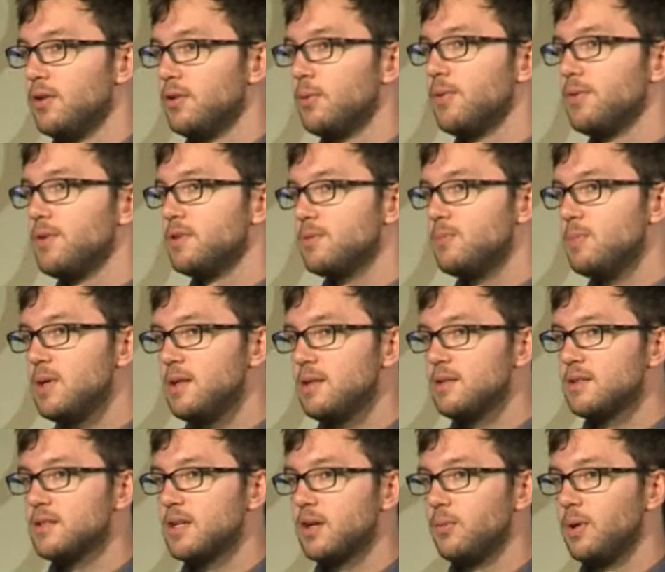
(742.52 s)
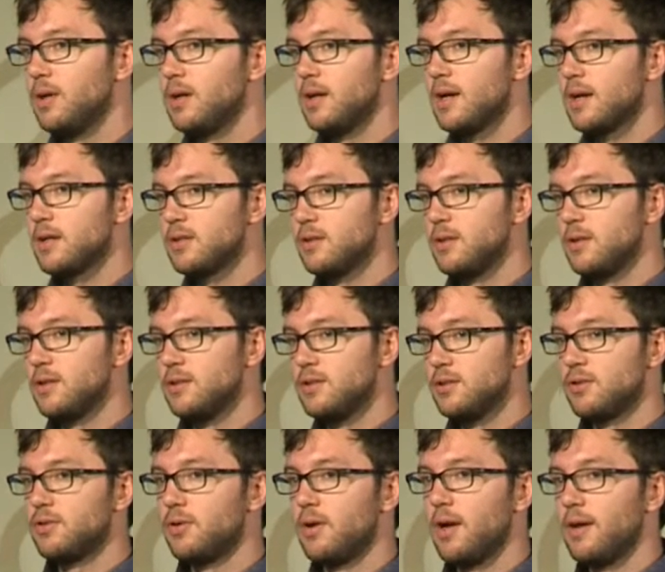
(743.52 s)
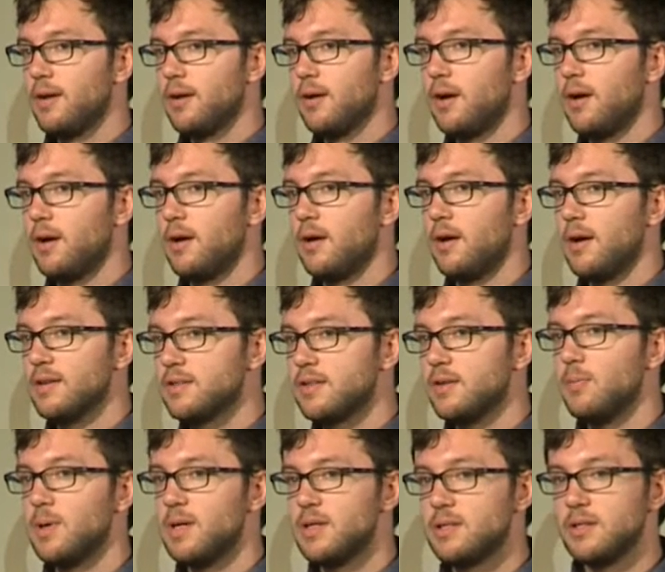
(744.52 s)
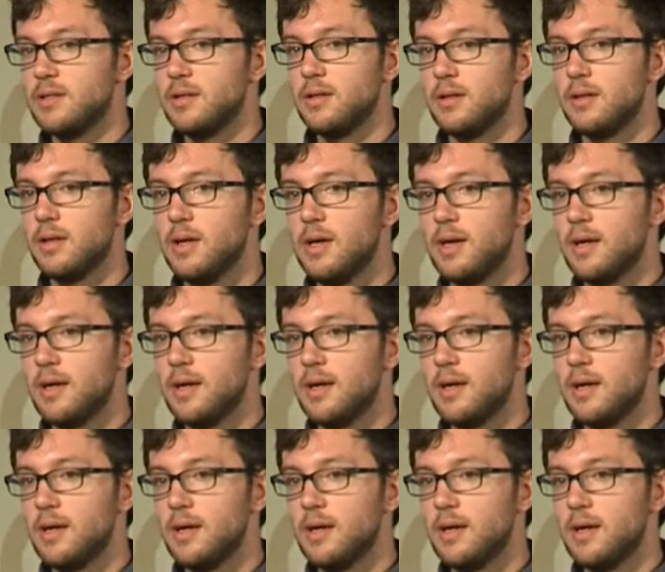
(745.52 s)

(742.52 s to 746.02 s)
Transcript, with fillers: So what this means is that we can actually constrain our estimation